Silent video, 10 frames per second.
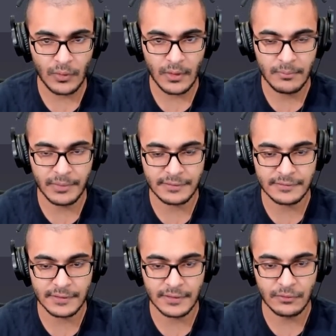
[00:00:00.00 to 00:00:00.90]
But
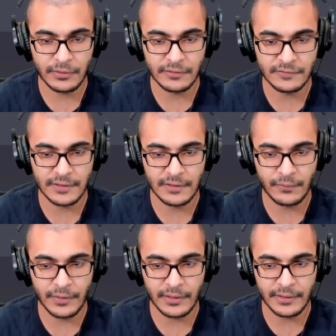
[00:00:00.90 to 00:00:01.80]
you can see there
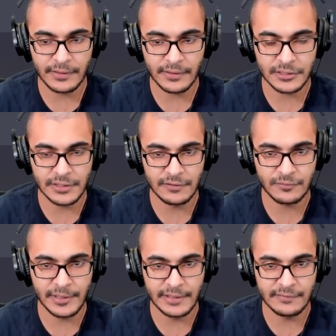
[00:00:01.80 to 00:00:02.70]
we are, it actually
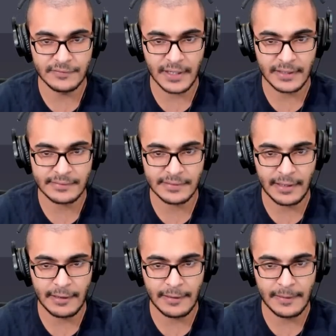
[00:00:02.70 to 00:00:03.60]
explains that.
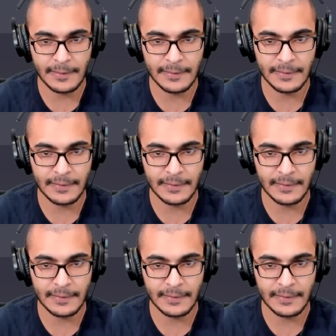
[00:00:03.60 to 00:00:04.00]
And